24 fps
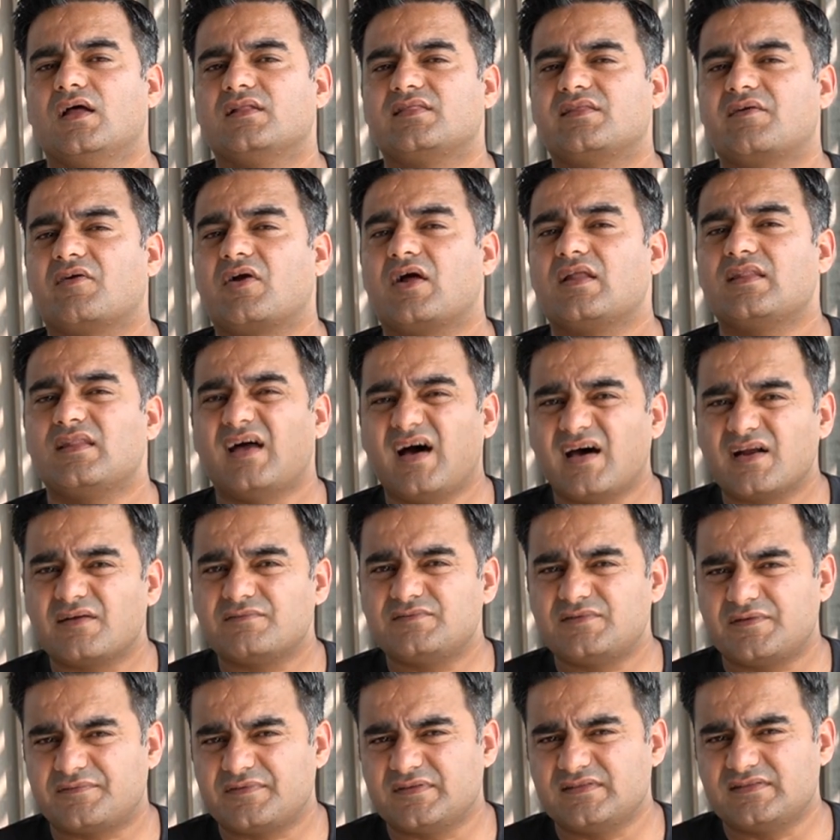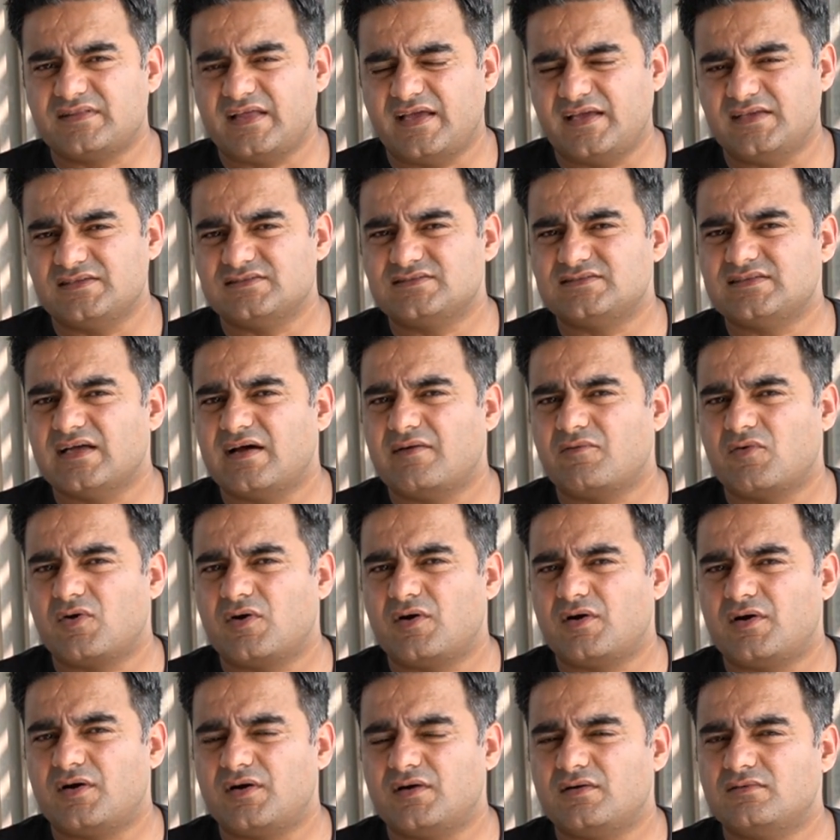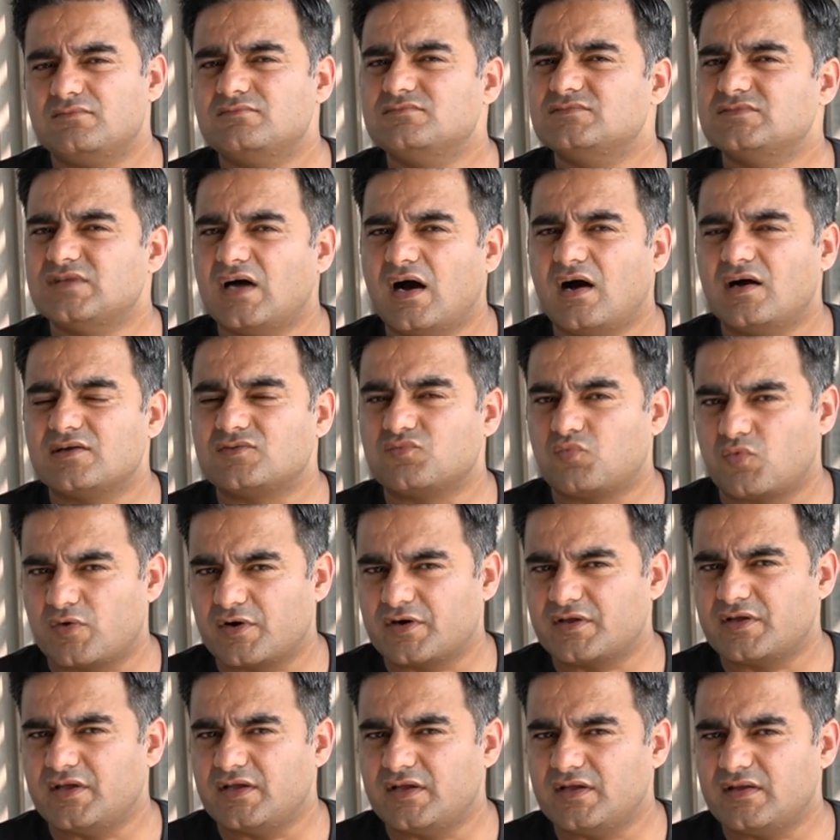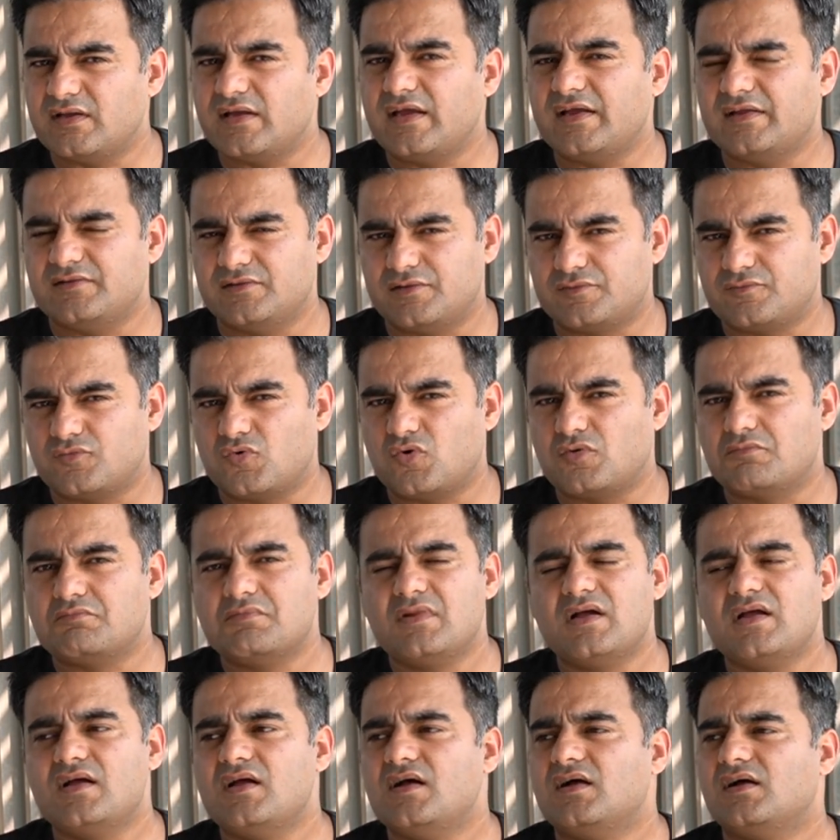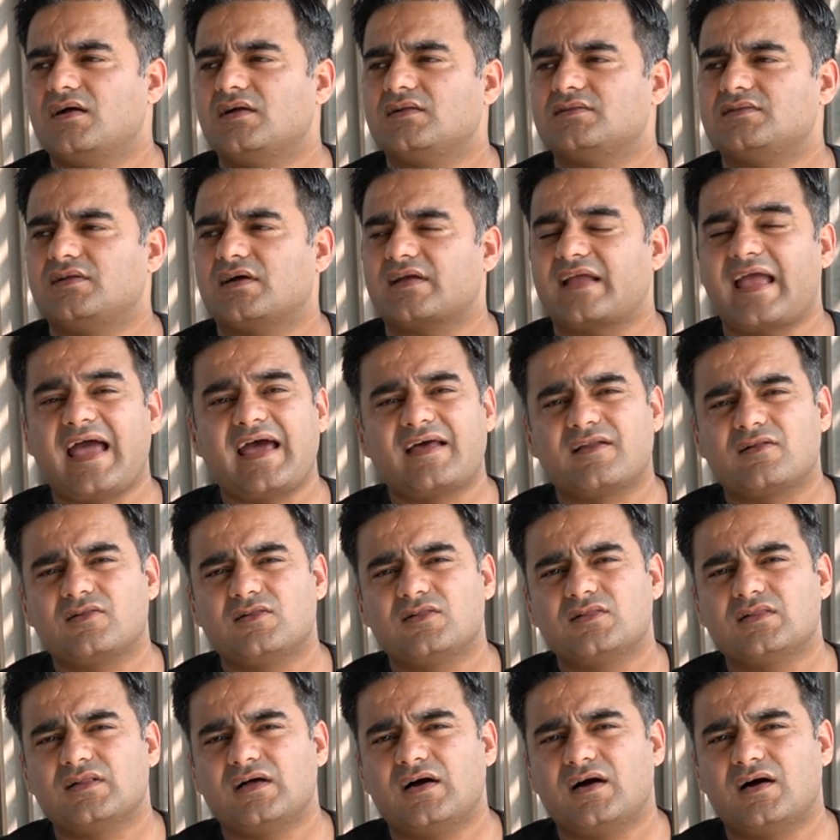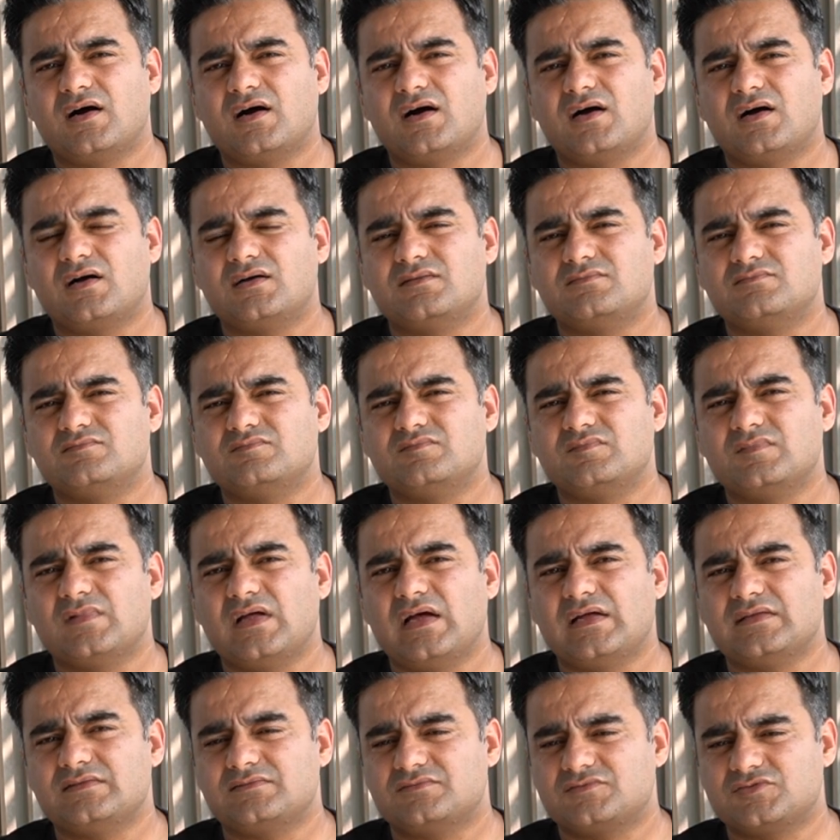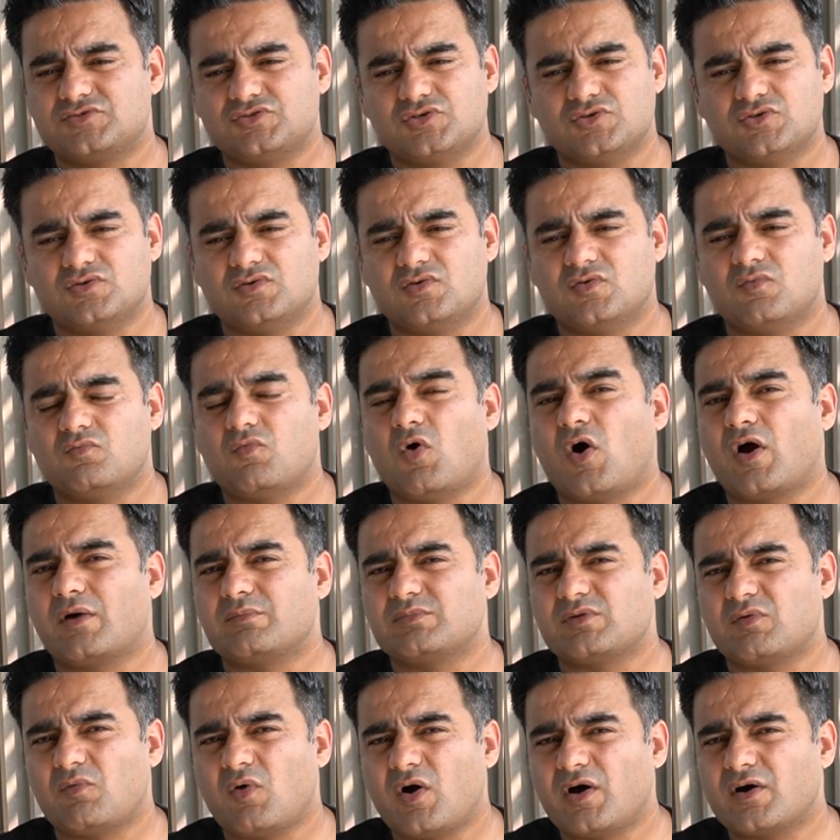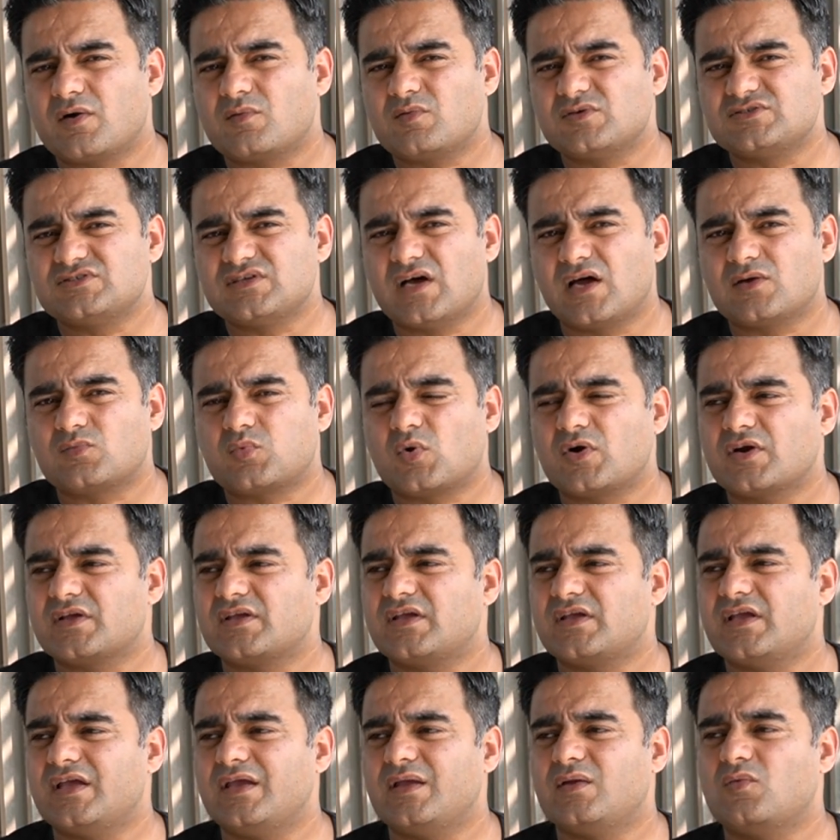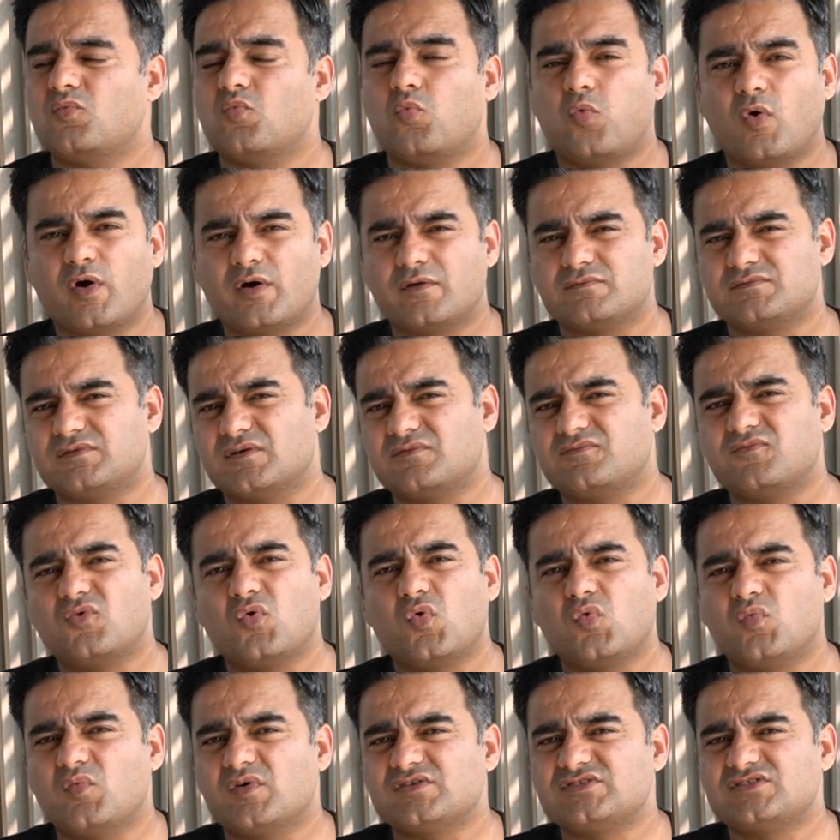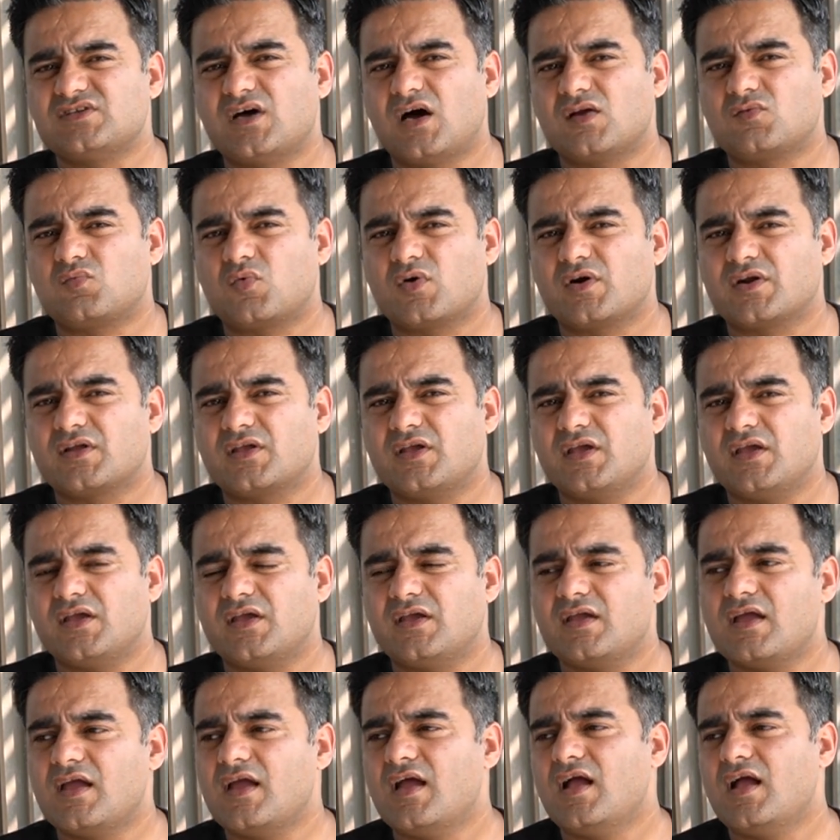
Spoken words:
there were a lot of different things that were not working in the room. The kettle to warm the water was not working. One of the phone was not working.